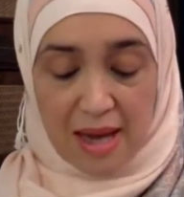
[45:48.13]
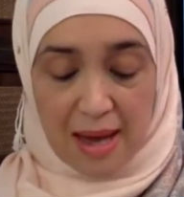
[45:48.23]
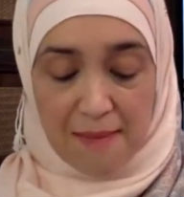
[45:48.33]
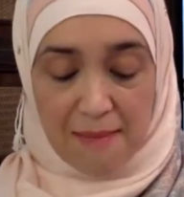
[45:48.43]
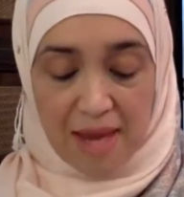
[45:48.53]
A
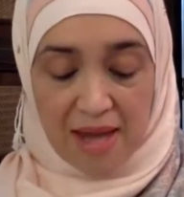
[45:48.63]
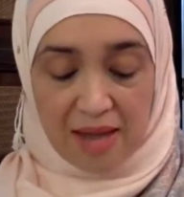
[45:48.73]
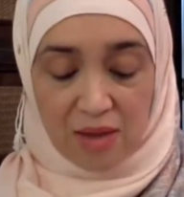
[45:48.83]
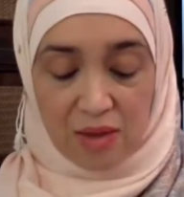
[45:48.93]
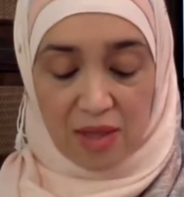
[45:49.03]

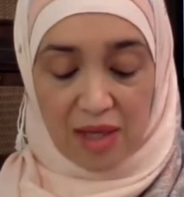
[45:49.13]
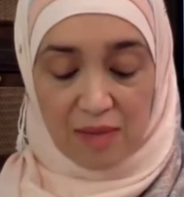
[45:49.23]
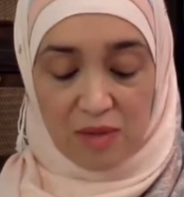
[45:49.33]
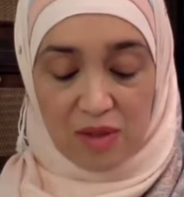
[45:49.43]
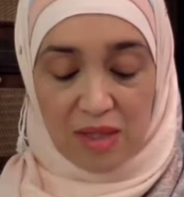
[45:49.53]
man who came
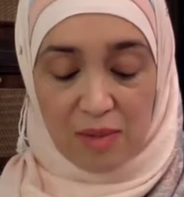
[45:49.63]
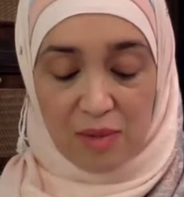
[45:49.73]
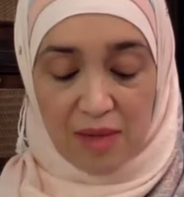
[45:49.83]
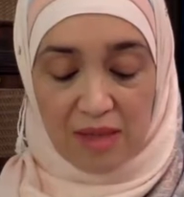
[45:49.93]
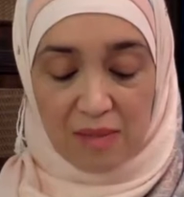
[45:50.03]
to
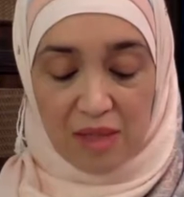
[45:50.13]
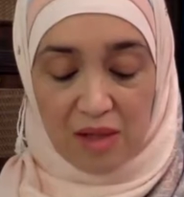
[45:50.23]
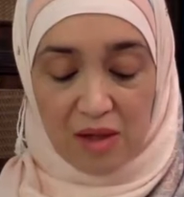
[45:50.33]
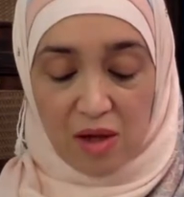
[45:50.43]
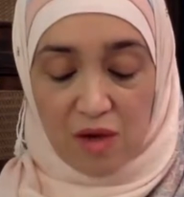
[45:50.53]
liberate
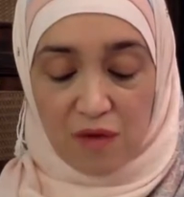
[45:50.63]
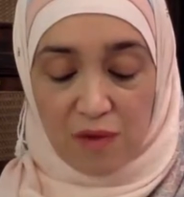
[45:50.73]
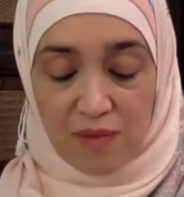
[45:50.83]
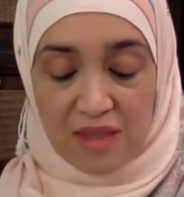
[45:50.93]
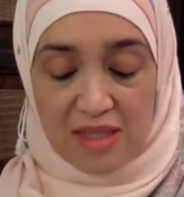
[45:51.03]
me
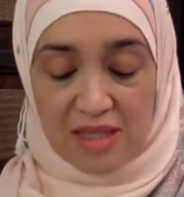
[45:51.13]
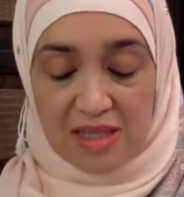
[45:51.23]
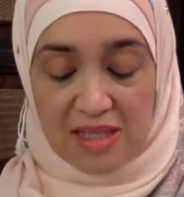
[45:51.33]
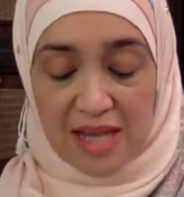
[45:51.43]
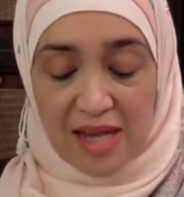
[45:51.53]
from this
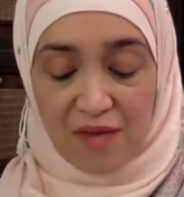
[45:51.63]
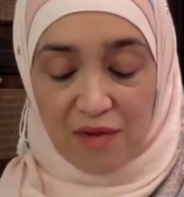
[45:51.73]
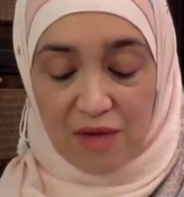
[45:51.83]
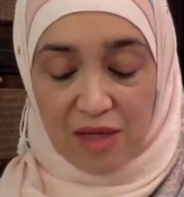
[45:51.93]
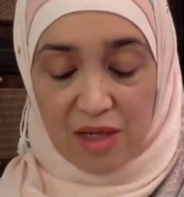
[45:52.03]

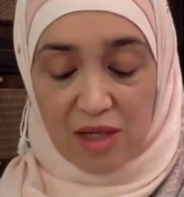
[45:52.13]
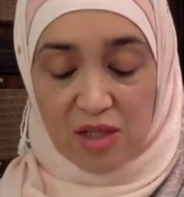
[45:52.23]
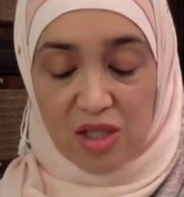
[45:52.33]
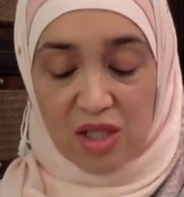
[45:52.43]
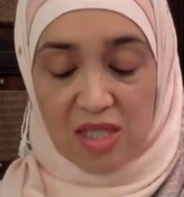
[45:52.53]
slavery
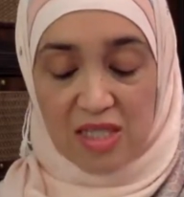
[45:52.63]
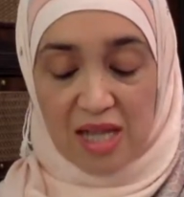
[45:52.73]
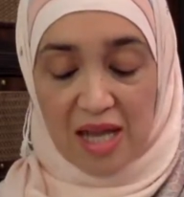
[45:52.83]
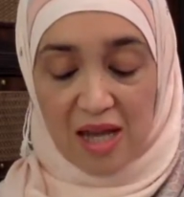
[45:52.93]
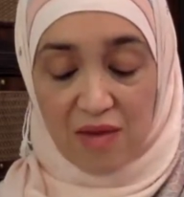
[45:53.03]
to the
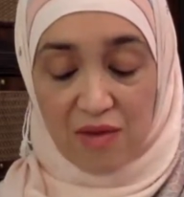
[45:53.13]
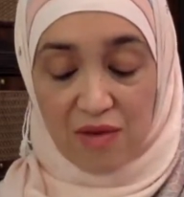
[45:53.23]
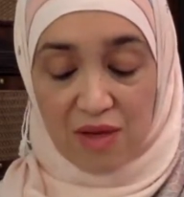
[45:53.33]
slave